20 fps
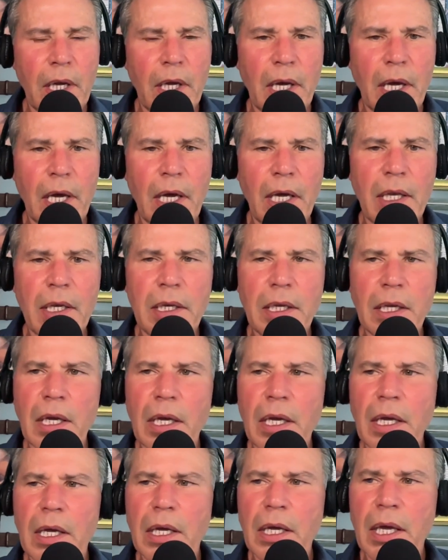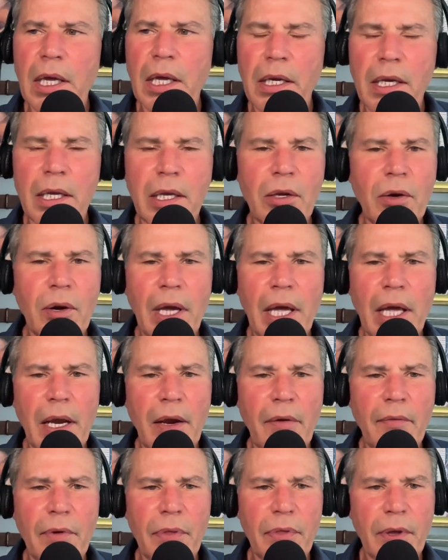And
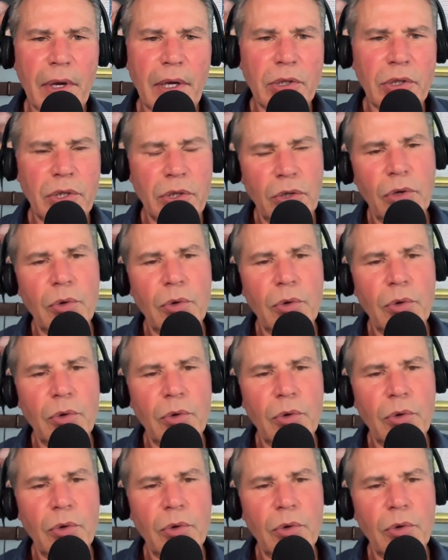had everything. To your